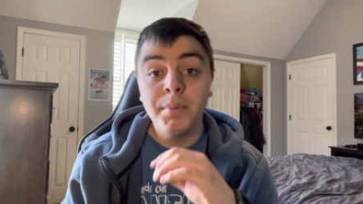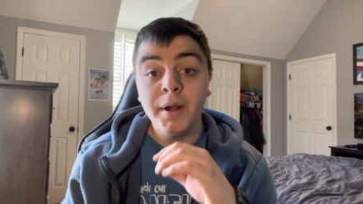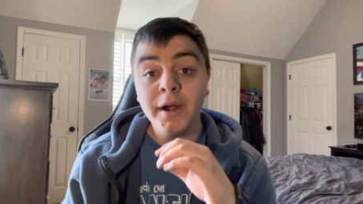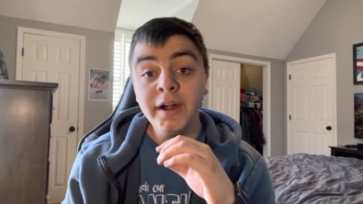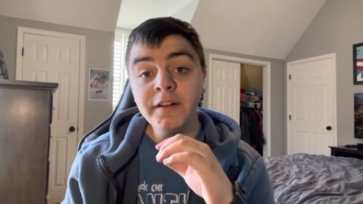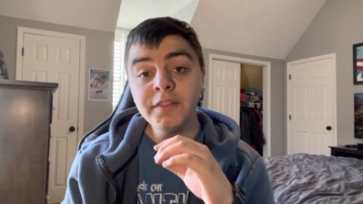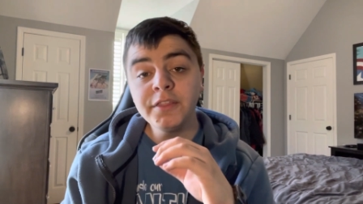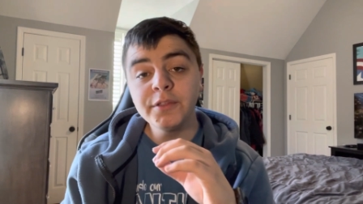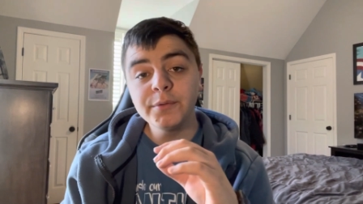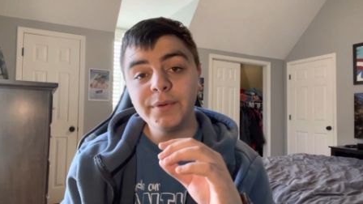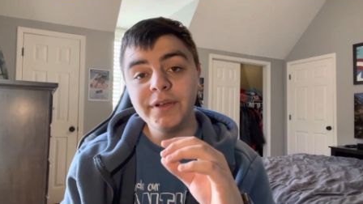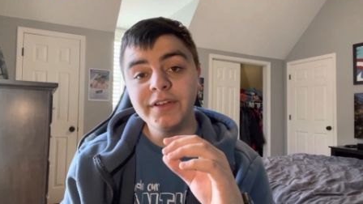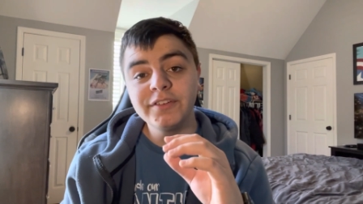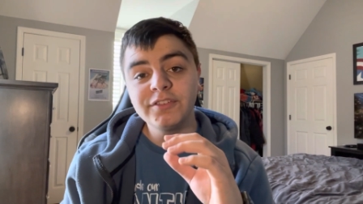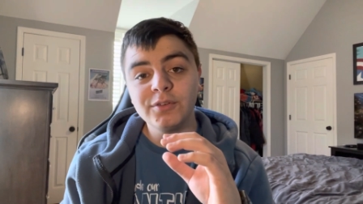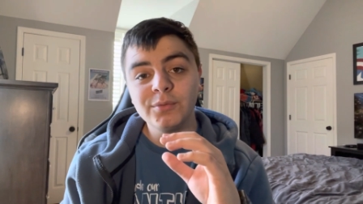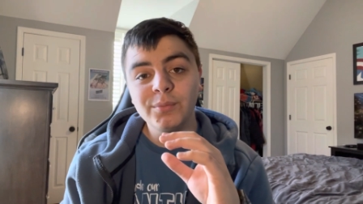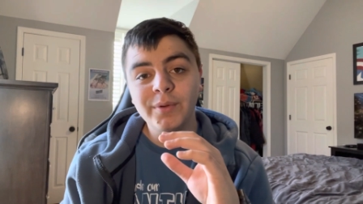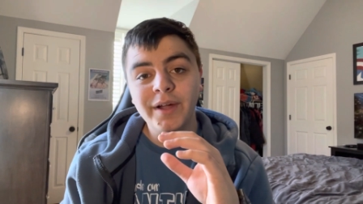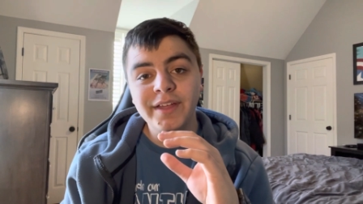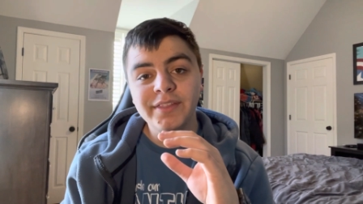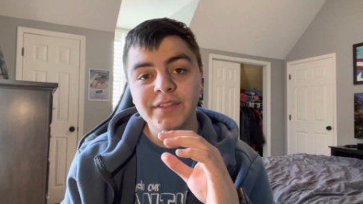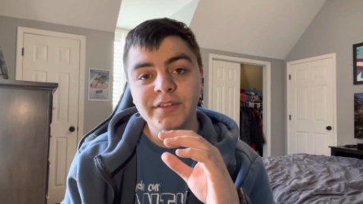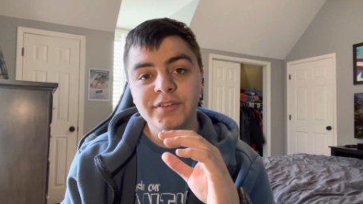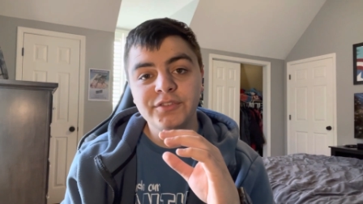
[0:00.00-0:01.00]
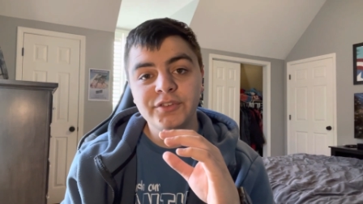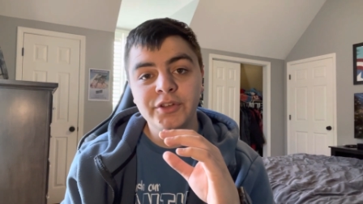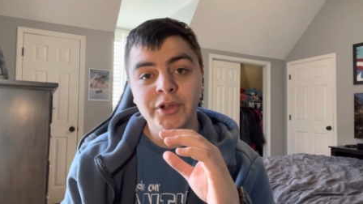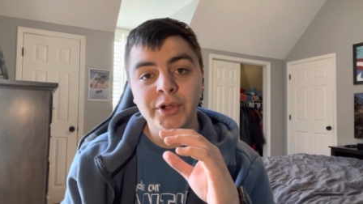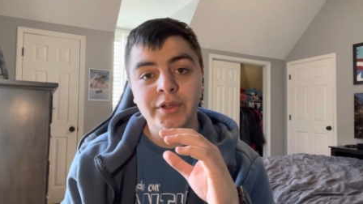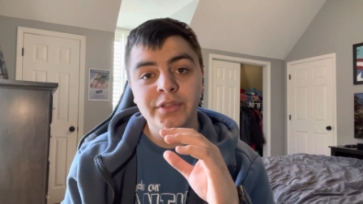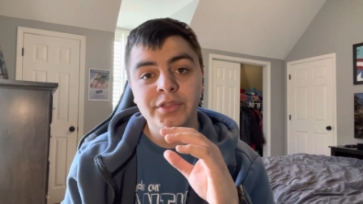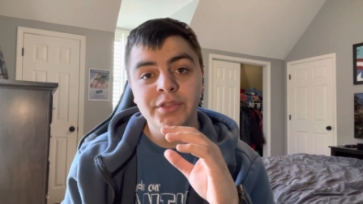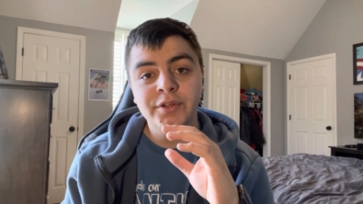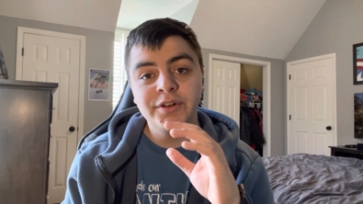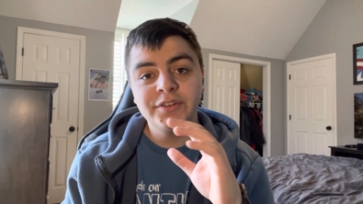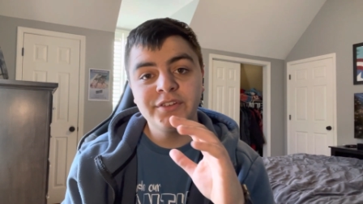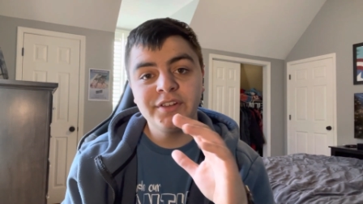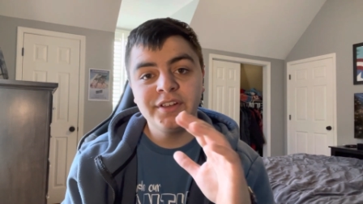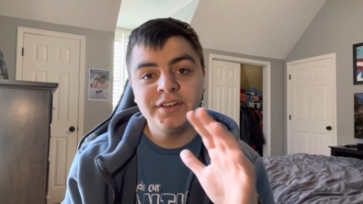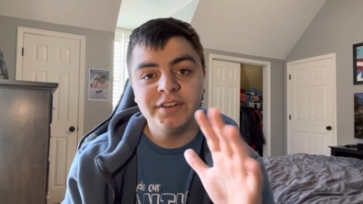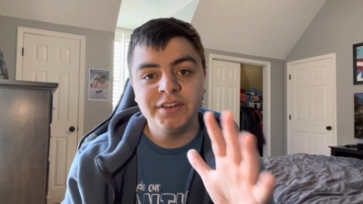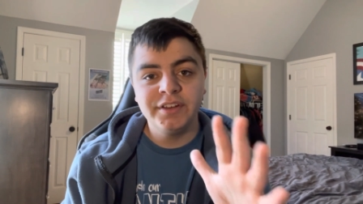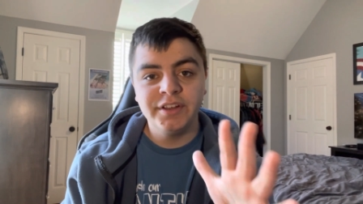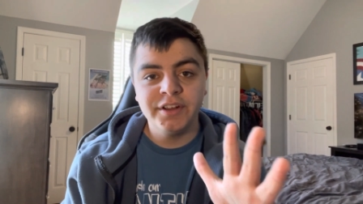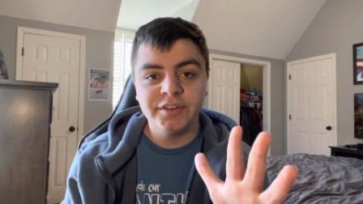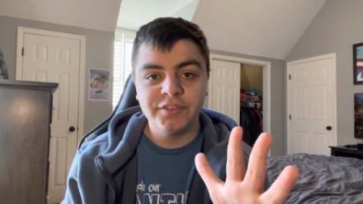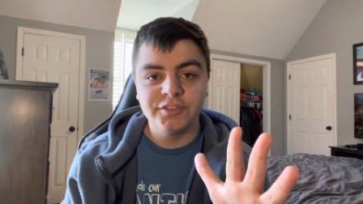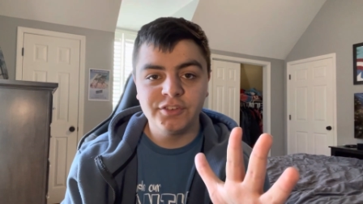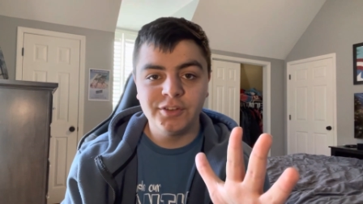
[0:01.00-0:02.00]
Part of the reason why this took 13
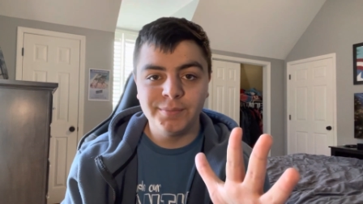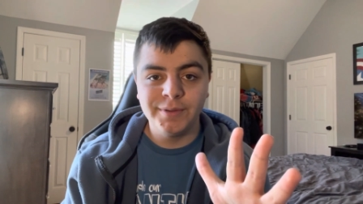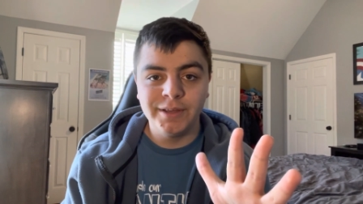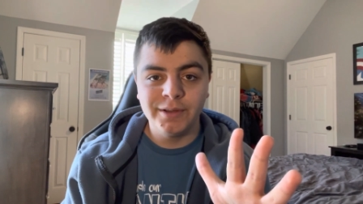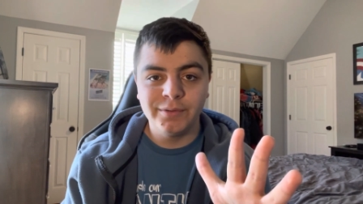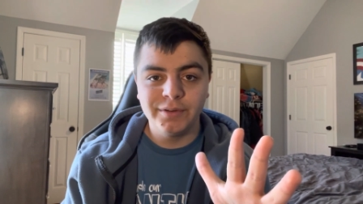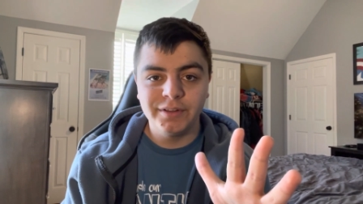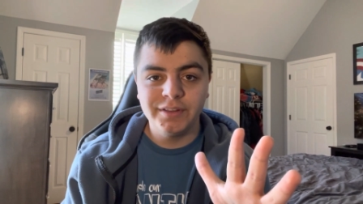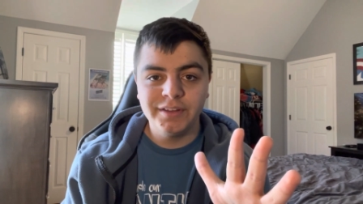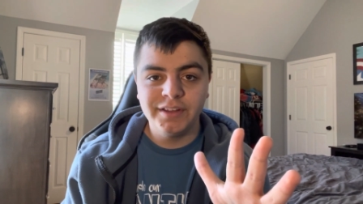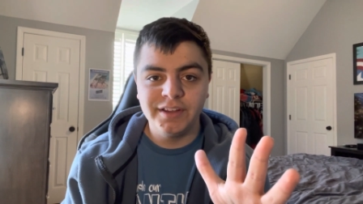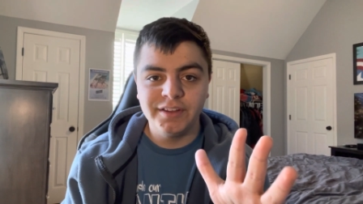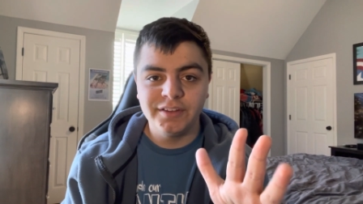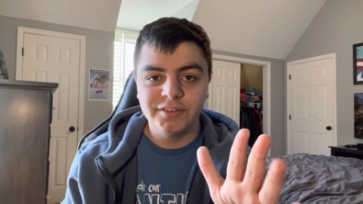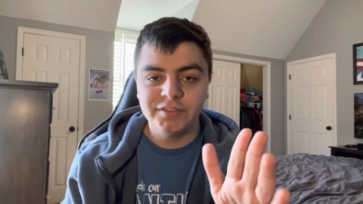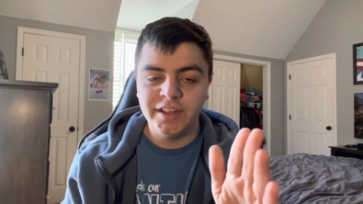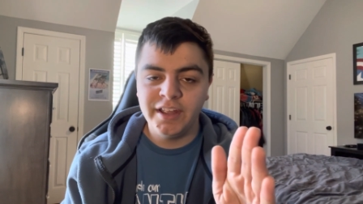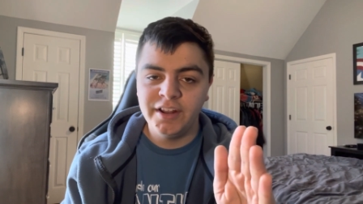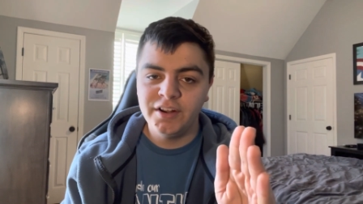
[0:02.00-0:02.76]
years to be released,